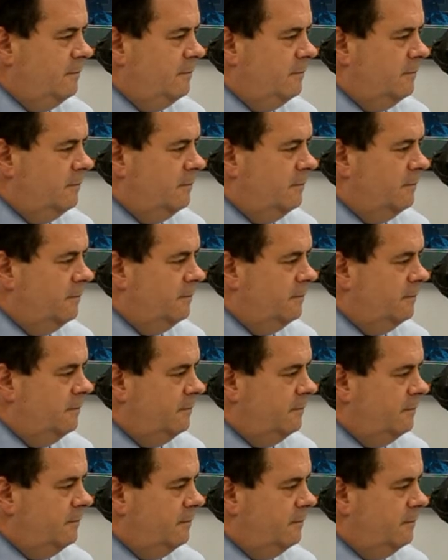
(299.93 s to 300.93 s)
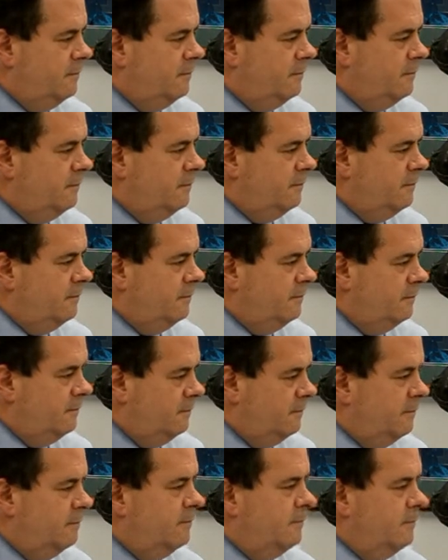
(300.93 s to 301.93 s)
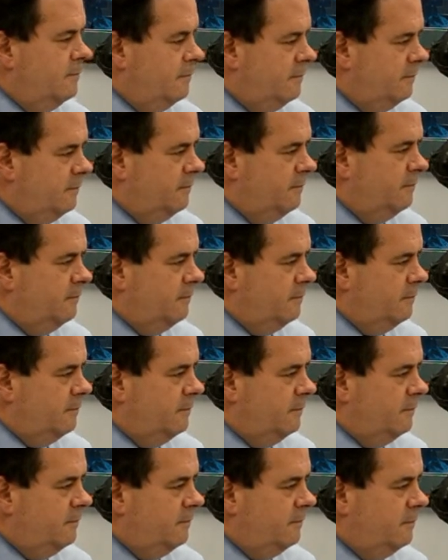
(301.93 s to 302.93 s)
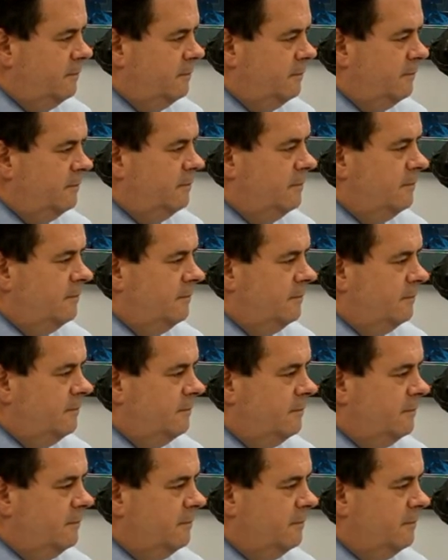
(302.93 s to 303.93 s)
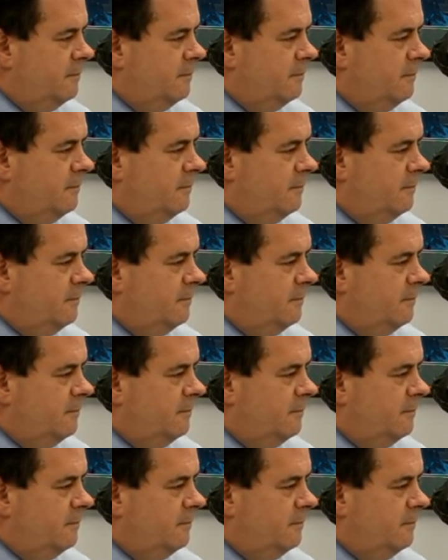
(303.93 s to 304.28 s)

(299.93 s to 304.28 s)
The person shown says nothing.